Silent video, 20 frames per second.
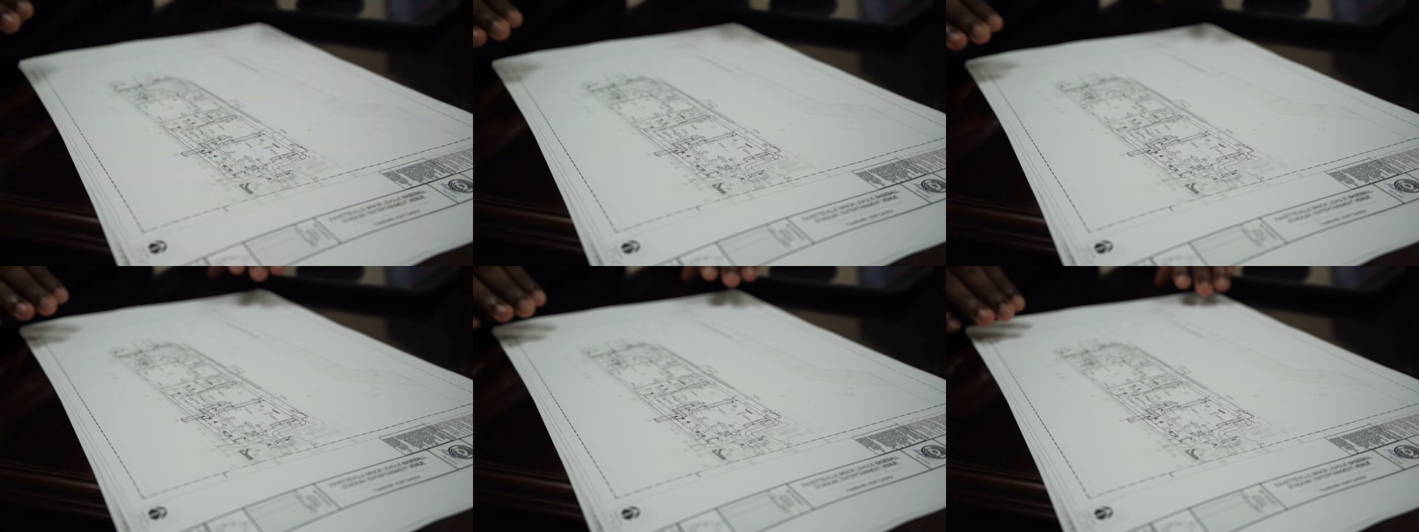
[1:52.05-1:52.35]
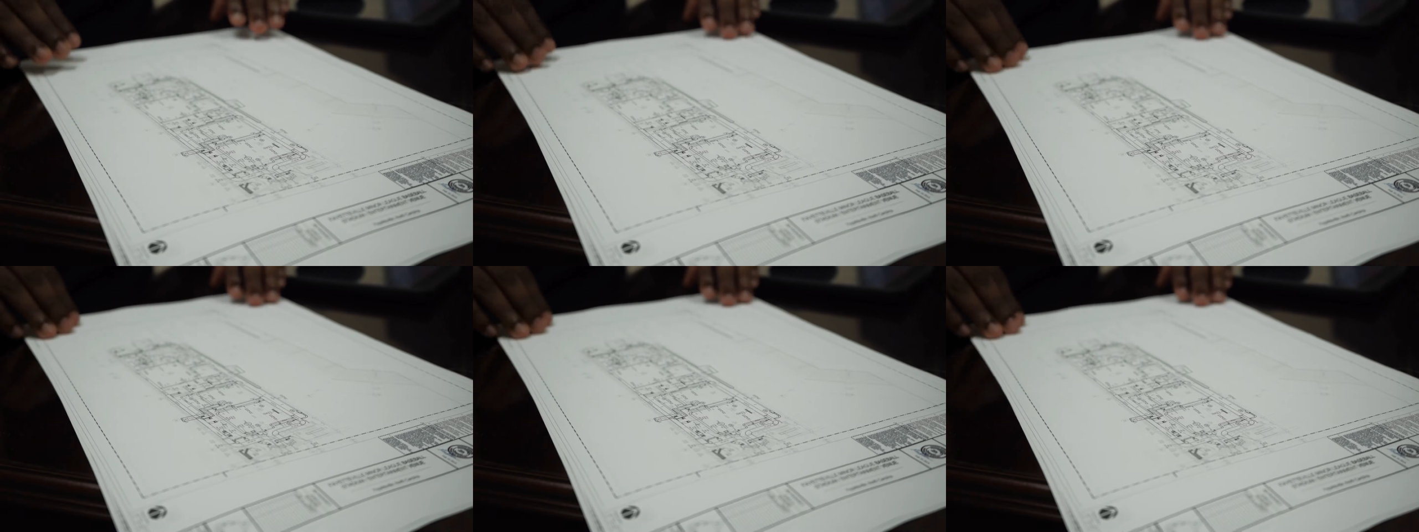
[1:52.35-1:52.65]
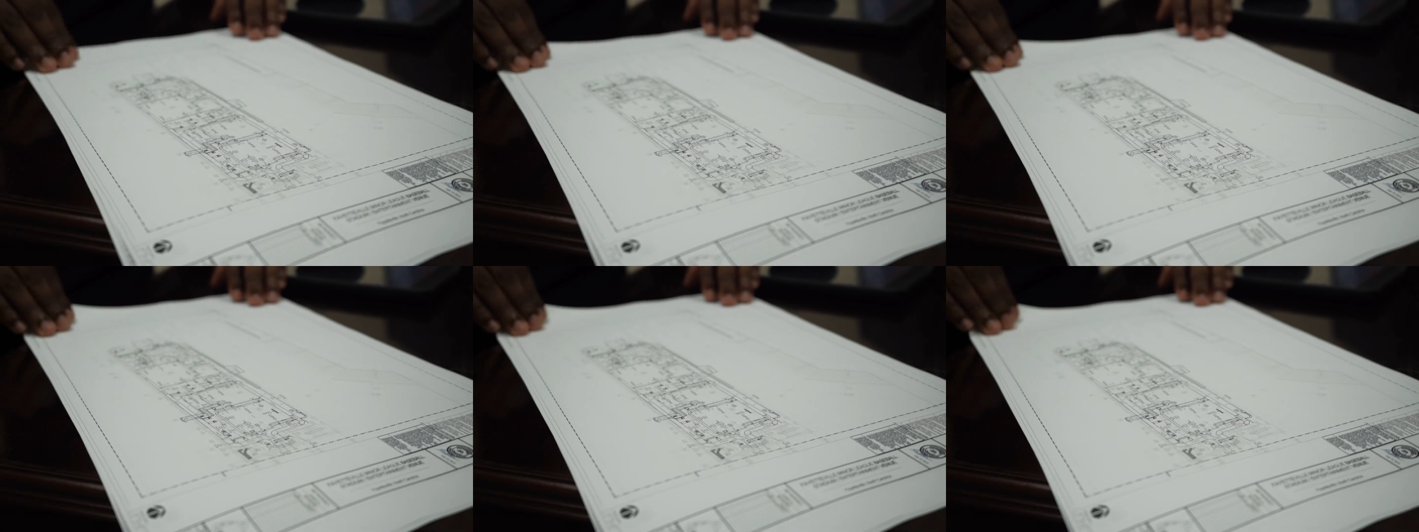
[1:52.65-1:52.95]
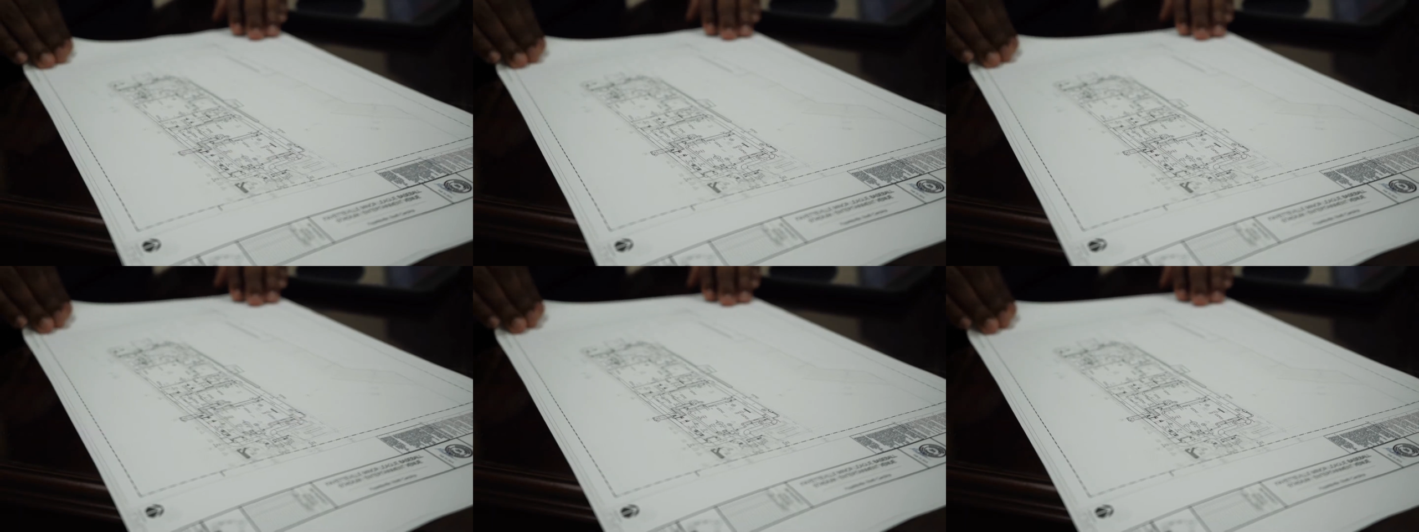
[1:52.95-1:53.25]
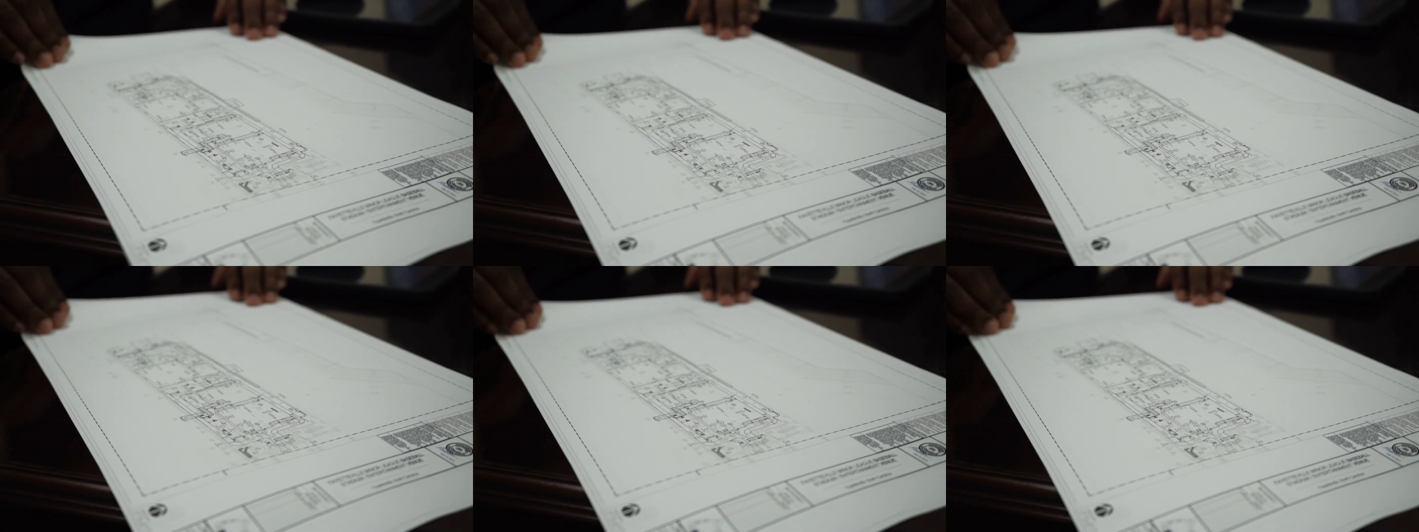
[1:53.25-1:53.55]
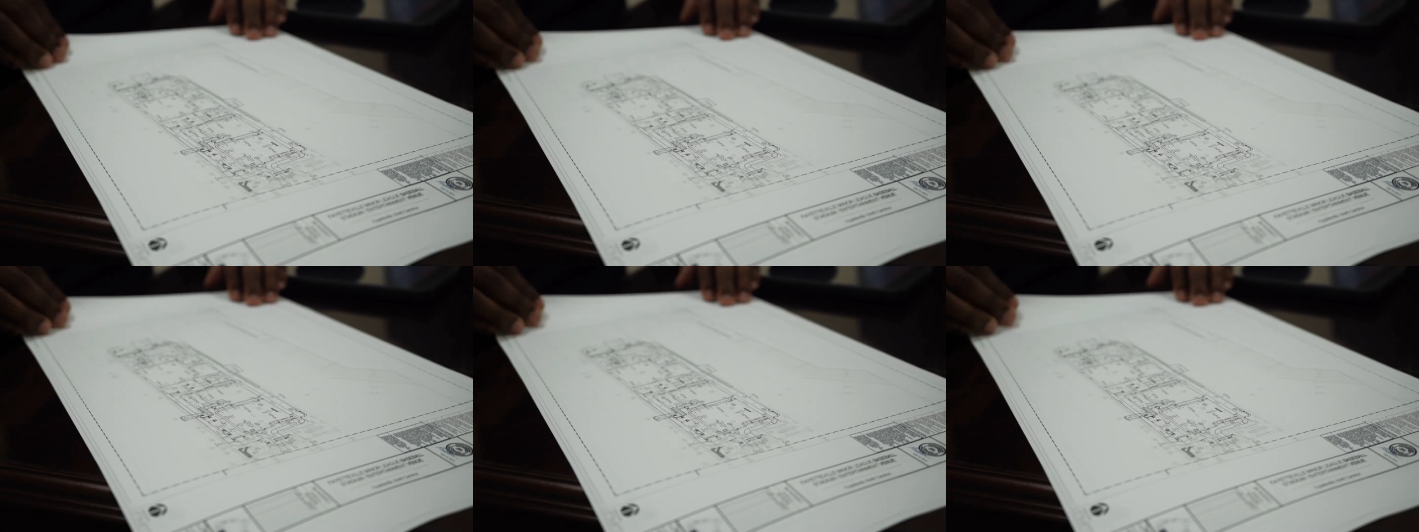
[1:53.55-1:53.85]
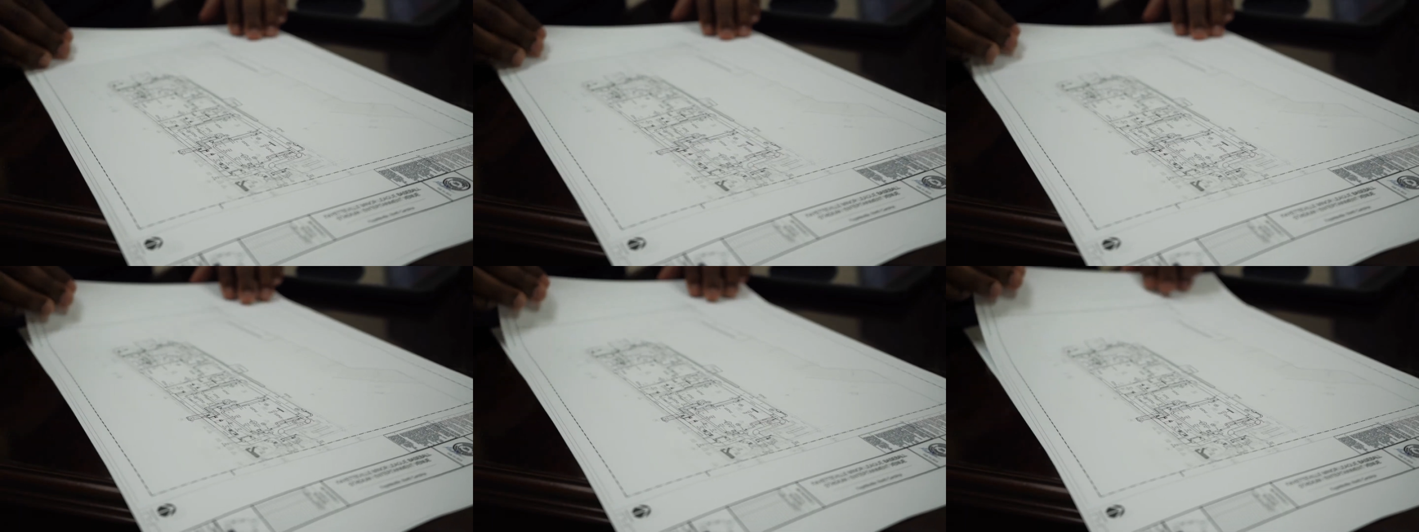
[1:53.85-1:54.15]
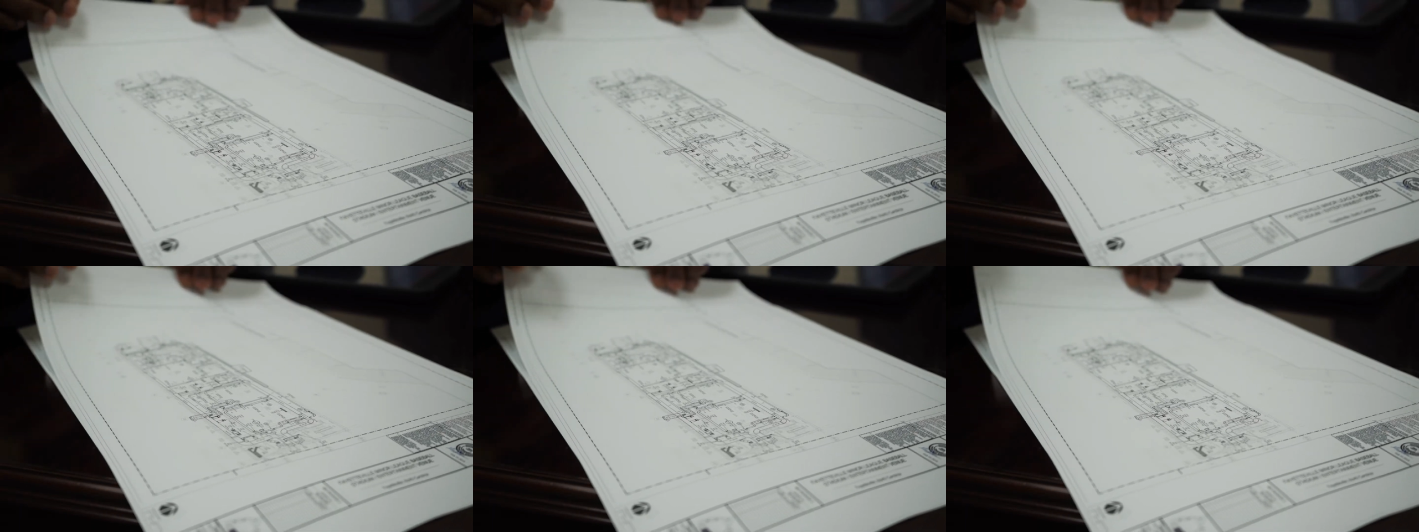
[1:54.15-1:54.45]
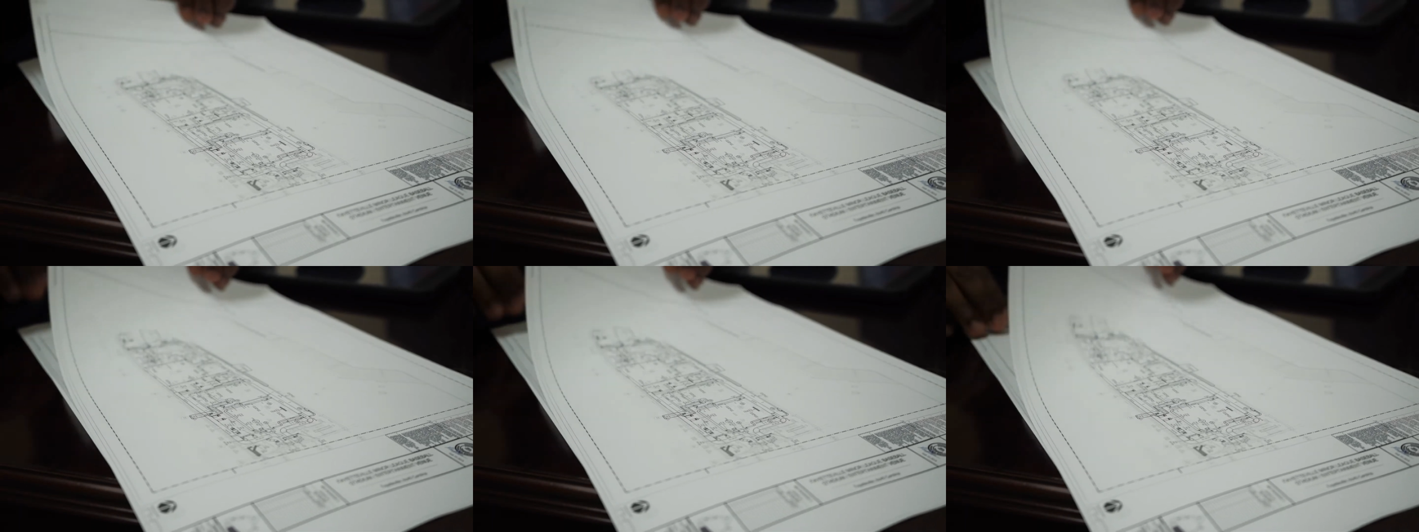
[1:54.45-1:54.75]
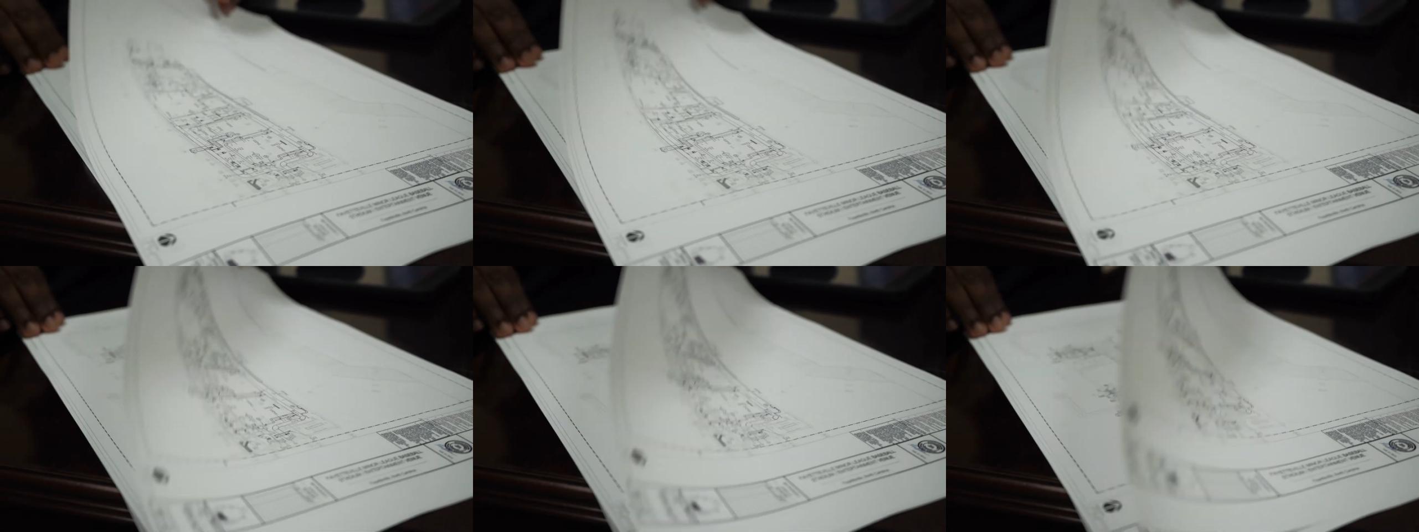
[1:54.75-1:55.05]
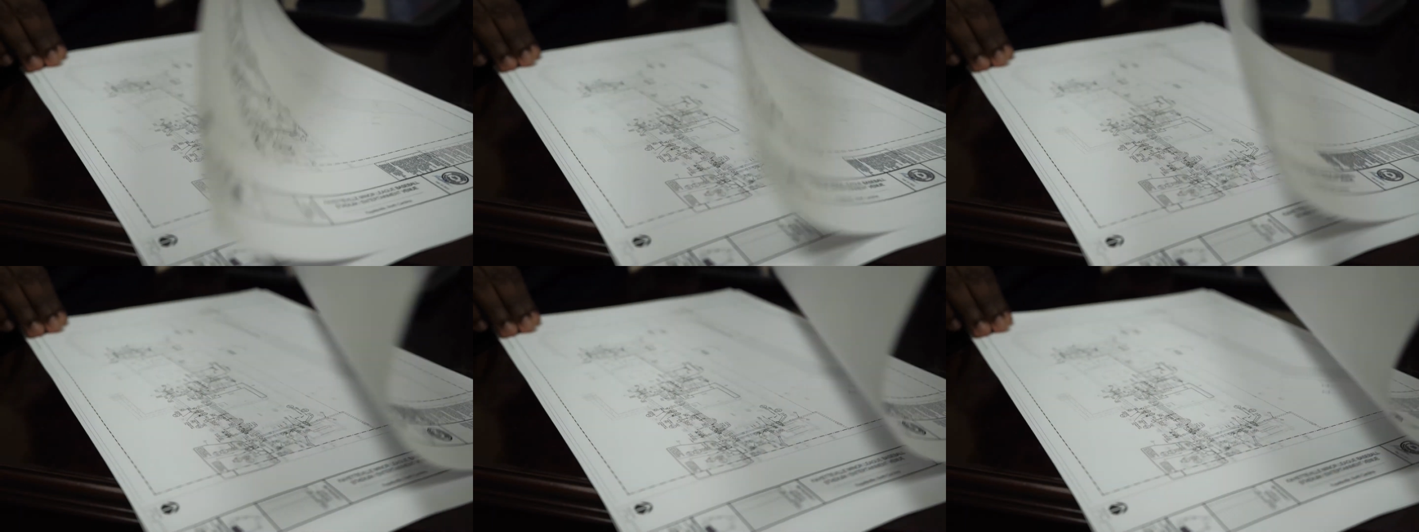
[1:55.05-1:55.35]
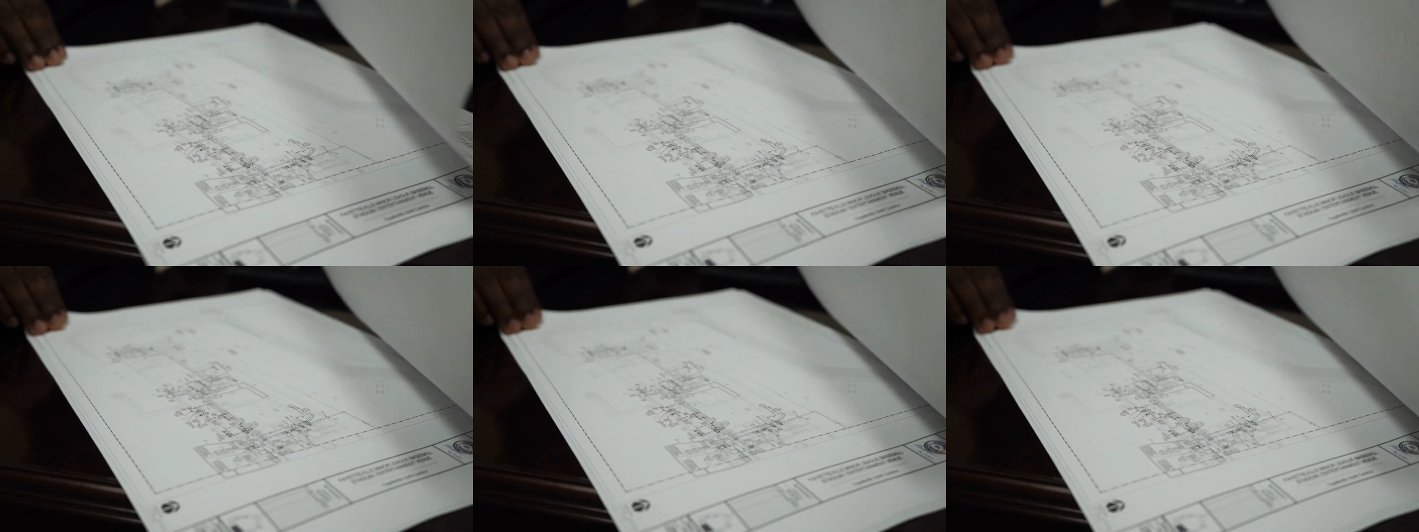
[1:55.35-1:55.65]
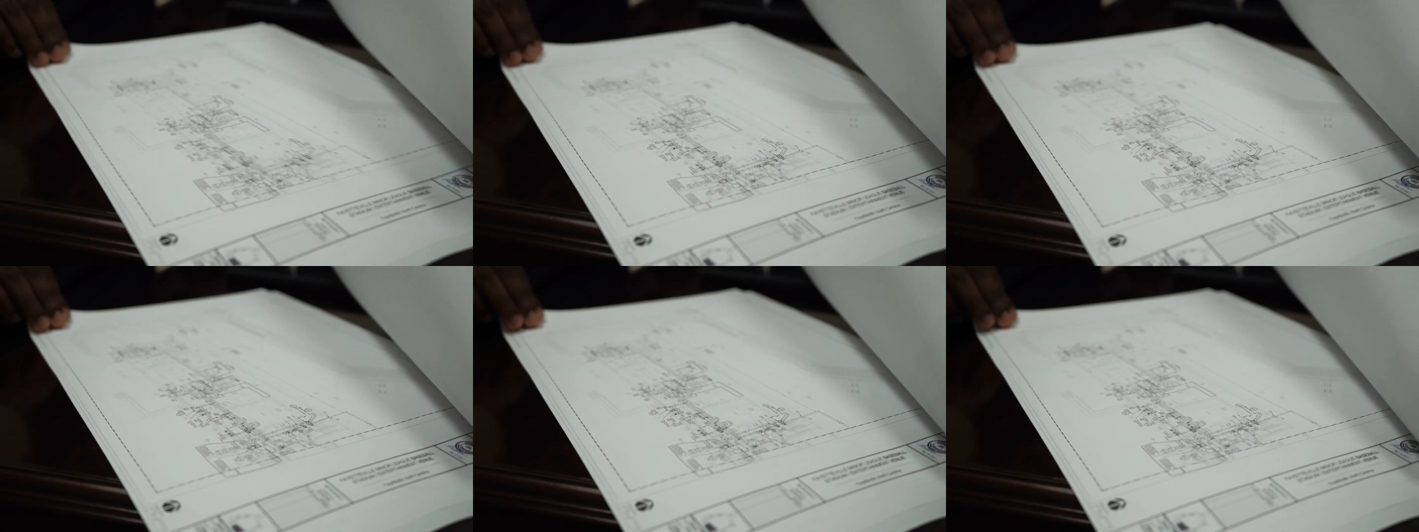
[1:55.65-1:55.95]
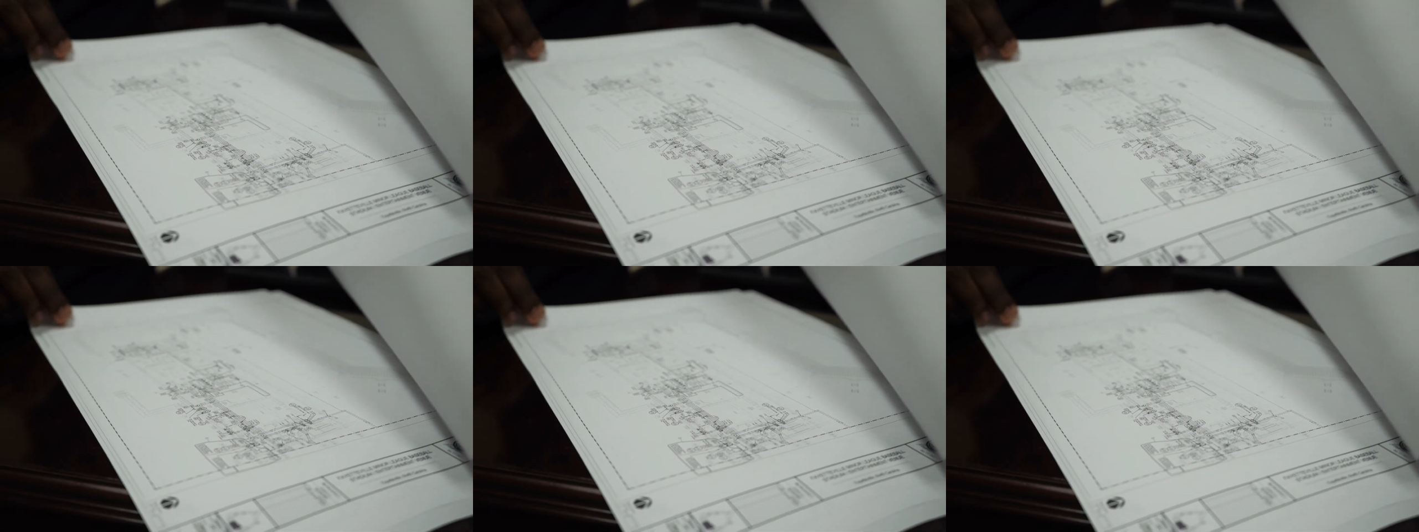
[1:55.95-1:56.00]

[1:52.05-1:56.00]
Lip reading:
No face is visible, so there are no lips to read.